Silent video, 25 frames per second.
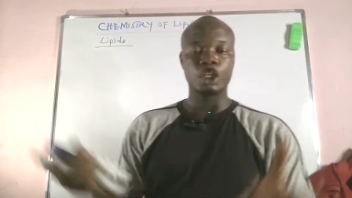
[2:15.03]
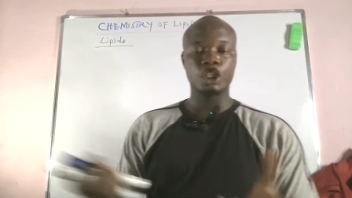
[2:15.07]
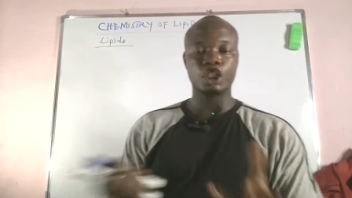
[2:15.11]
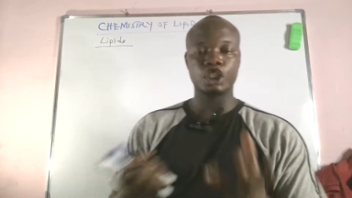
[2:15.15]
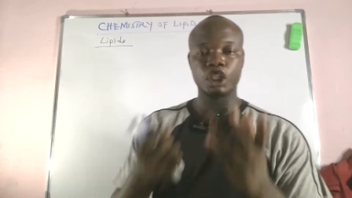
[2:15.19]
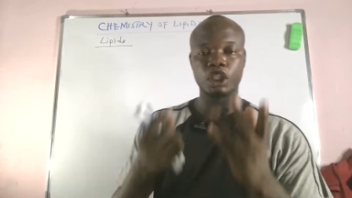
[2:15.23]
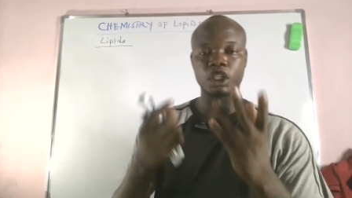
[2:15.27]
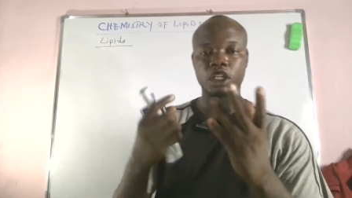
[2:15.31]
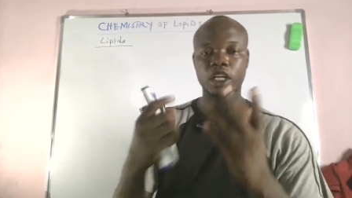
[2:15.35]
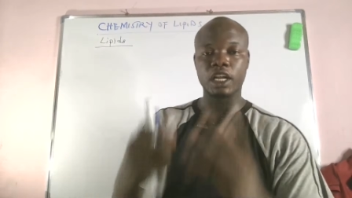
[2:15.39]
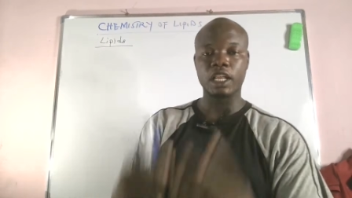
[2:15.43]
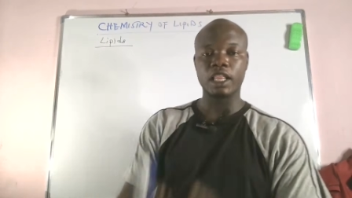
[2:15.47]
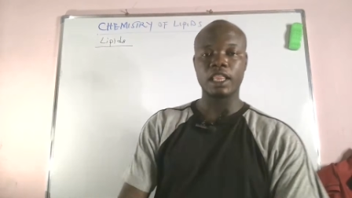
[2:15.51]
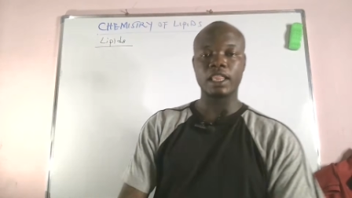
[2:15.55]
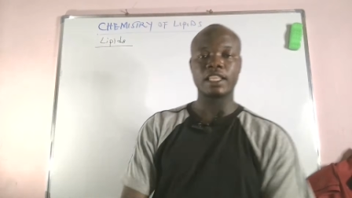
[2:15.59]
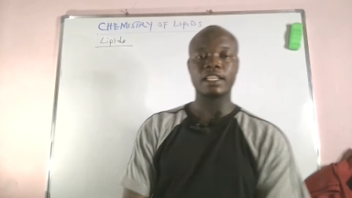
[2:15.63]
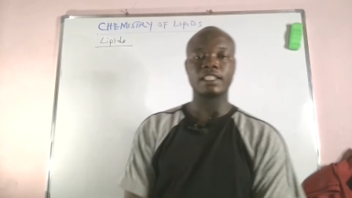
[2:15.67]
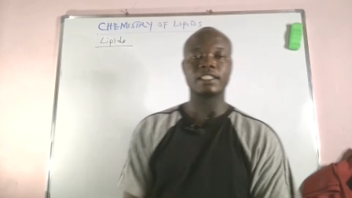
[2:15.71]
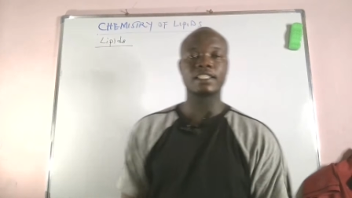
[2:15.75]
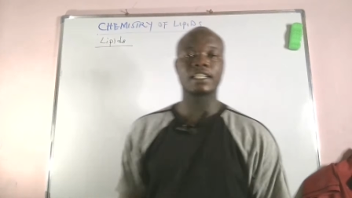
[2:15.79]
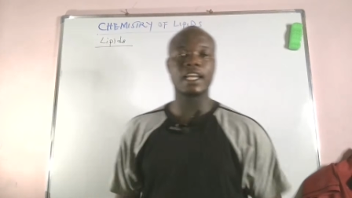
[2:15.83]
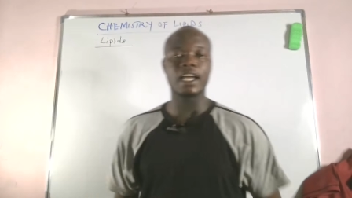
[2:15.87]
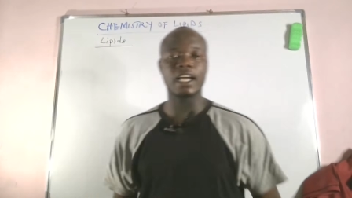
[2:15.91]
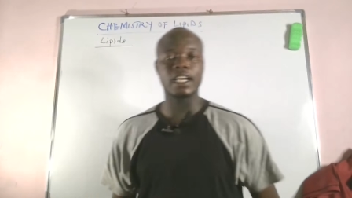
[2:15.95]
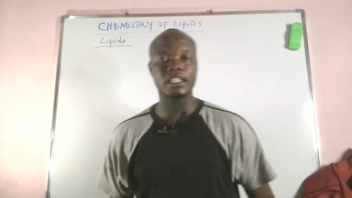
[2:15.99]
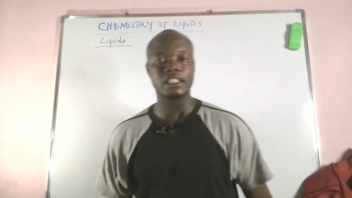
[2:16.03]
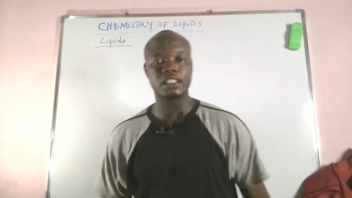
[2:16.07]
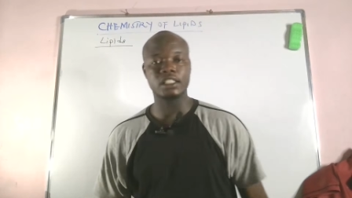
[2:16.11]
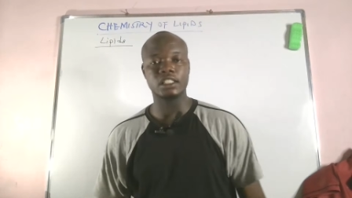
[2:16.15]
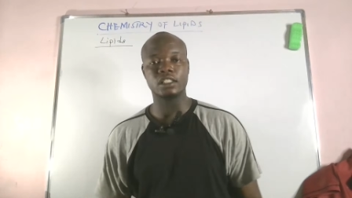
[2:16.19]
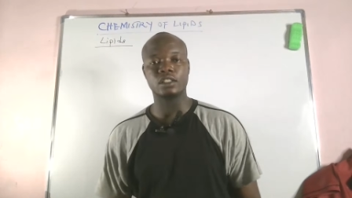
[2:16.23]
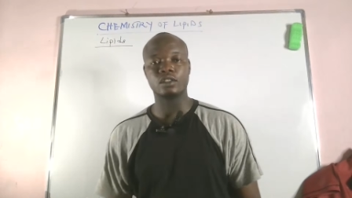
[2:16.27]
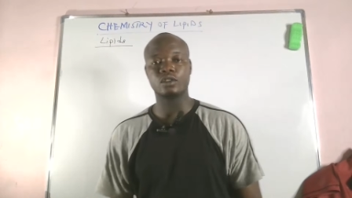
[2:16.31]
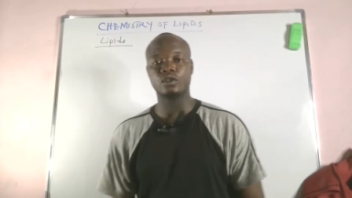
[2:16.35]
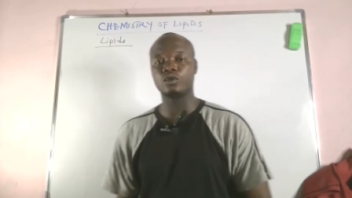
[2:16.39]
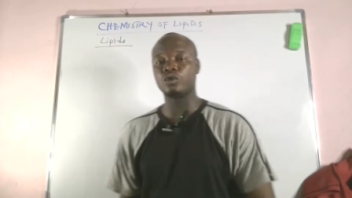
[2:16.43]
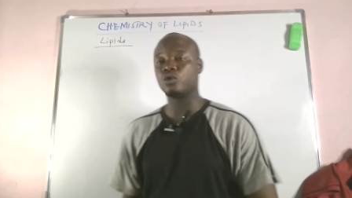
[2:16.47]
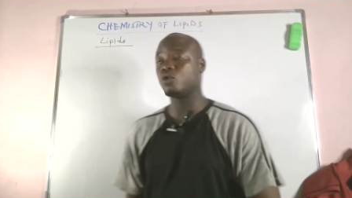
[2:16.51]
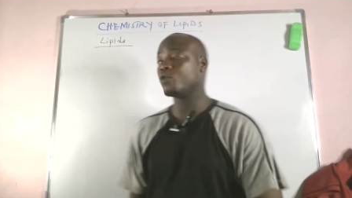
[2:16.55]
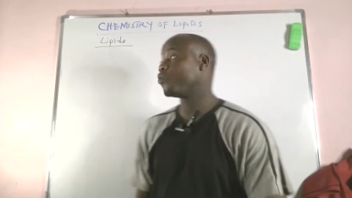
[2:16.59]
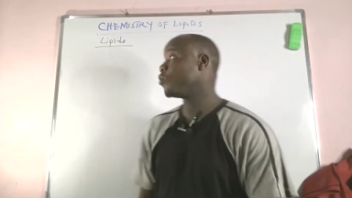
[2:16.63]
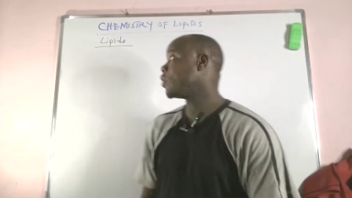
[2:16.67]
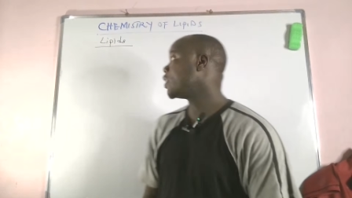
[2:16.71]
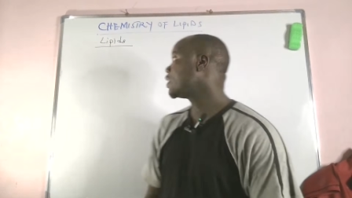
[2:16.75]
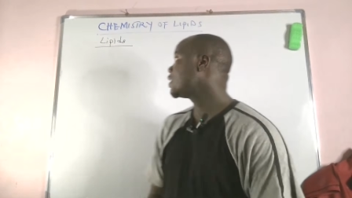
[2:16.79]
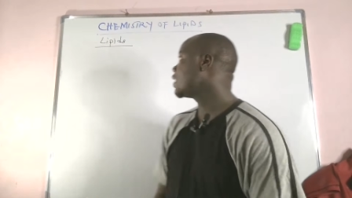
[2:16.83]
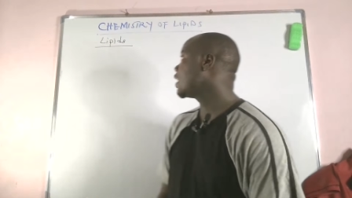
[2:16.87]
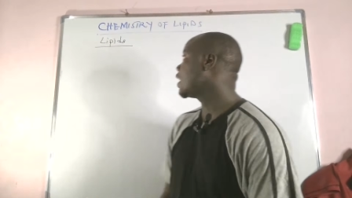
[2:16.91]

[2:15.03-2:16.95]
general discussion. So what